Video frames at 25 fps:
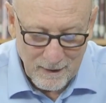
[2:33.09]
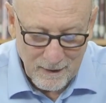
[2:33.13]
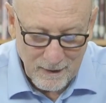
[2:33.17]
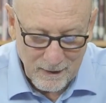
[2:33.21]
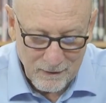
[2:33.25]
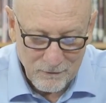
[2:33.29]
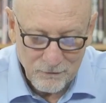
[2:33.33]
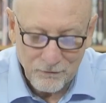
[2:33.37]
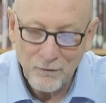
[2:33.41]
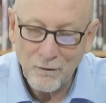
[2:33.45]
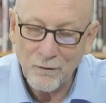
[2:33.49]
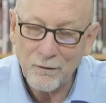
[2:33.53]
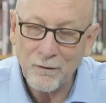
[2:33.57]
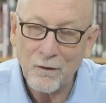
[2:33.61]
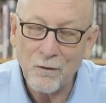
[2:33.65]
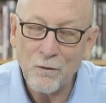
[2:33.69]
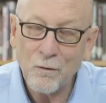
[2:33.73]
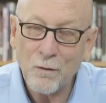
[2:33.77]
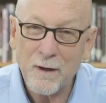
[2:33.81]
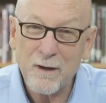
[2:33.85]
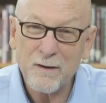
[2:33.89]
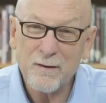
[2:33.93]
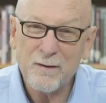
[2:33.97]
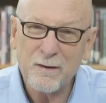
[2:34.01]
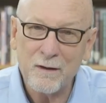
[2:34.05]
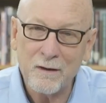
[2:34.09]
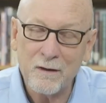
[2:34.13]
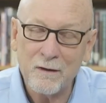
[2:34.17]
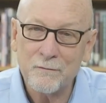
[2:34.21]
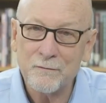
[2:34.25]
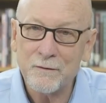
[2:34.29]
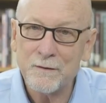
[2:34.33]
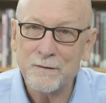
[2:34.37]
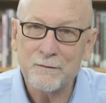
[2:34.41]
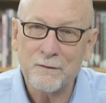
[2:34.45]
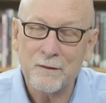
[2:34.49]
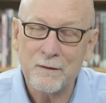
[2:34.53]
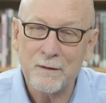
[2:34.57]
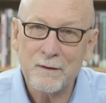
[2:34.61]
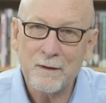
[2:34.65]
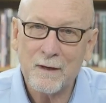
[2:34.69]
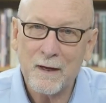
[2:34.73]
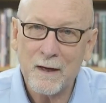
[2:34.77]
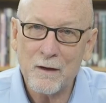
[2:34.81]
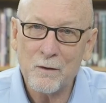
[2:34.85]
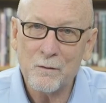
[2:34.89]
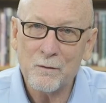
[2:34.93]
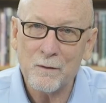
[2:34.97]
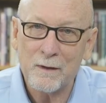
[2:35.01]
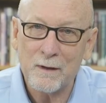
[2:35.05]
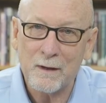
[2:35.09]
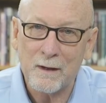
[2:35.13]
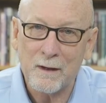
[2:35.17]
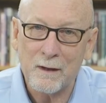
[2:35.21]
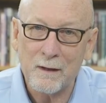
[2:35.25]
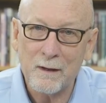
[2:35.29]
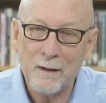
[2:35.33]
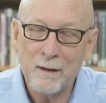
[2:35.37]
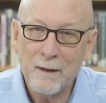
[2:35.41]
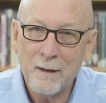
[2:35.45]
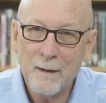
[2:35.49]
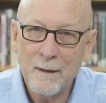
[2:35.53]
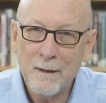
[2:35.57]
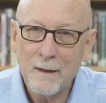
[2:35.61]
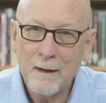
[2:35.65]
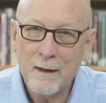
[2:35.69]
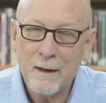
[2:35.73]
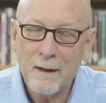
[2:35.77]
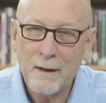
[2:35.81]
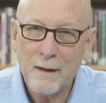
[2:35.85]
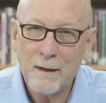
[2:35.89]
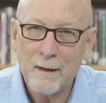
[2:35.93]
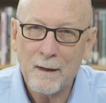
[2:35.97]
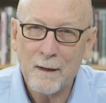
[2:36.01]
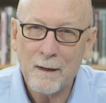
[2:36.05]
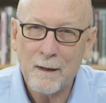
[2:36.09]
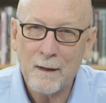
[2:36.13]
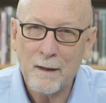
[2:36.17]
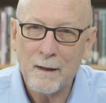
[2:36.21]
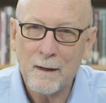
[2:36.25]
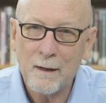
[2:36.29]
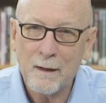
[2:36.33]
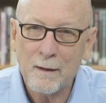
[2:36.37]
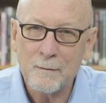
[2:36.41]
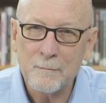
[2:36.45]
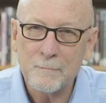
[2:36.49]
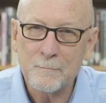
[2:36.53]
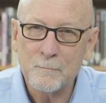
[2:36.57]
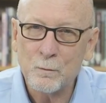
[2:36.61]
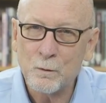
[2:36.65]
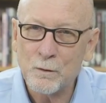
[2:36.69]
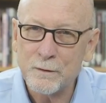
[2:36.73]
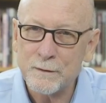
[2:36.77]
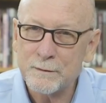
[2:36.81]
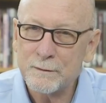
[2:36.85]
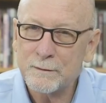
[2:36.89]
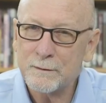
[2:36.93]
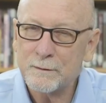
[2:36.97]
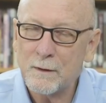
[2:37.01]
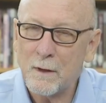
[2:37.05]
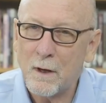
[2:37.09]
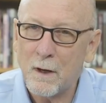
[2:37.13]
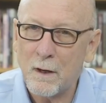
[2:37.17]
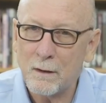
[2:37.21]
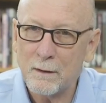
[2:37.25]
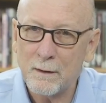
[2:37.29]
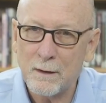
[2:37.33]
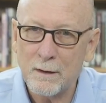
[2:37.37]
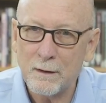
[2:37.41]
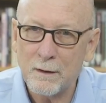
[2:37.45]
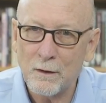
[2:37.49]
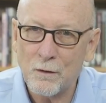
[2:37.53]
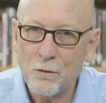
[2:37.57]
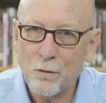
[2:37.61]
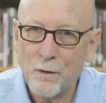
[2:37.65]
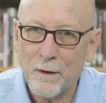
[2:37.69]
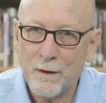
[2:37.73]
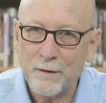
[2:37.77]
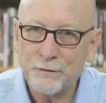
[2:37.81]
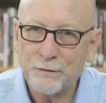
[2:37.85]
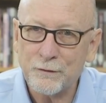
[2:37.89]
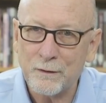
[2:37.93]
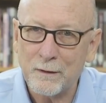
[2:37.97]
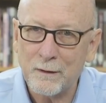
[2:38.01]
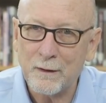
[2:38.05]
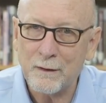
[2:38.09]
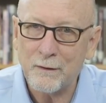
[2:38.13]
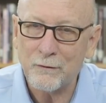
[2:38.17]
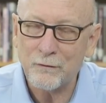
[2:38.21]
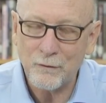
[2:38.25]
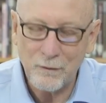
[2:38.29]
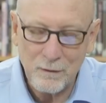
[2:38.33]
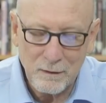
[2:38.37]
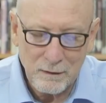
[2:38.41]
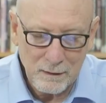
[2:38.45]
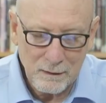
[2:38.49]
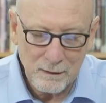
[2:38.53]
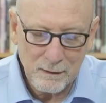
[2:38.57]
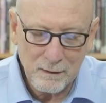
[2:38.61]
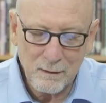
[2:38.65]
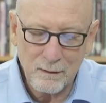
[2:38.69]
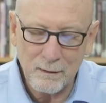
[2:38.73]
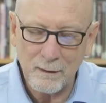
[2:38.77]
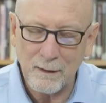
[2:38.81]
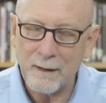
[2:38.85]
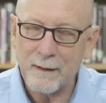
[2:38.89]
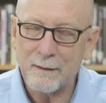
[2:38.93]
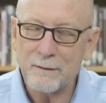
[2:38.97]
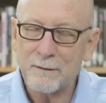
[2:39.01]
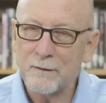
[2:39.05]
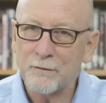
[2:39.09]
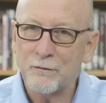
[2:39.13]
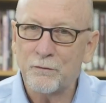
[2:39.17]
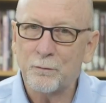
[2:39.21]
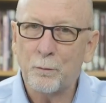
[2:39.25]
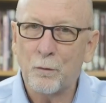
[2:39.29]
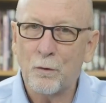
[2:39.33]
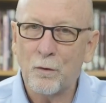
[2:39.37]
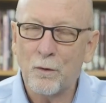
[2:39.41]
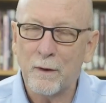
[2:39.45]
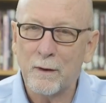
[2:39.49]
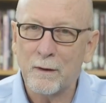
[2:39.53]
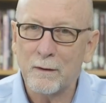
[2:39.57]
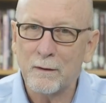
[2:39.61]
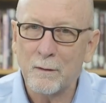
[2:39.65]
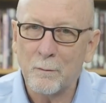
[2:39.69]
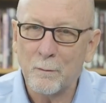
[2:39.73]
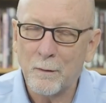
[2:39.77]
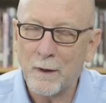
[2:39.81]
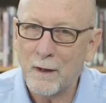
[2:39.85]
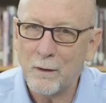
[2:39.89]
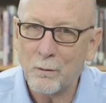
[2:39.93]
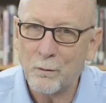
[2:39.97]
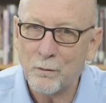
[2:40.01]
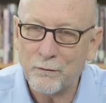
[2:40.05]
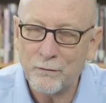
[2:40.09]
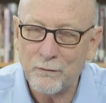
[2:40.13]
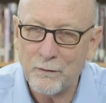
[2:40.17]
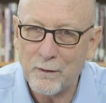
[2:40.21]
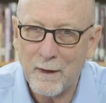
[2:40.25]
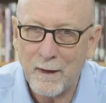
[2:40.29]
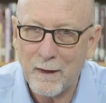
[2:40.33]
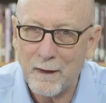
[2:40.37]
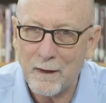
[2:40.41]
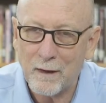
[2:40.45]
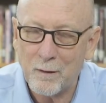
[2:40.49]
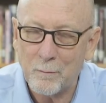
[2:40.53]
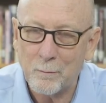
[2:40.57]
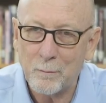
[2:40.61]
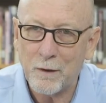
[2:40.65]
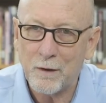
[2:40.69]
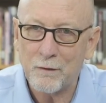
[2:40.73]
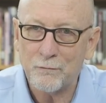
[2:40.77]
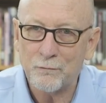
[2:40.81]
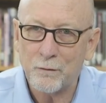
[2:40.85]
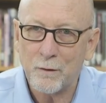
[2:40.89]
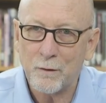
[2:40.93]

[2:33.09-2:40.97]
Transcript: And so the question of his integrity was called into question, and clearly at this point the man was not above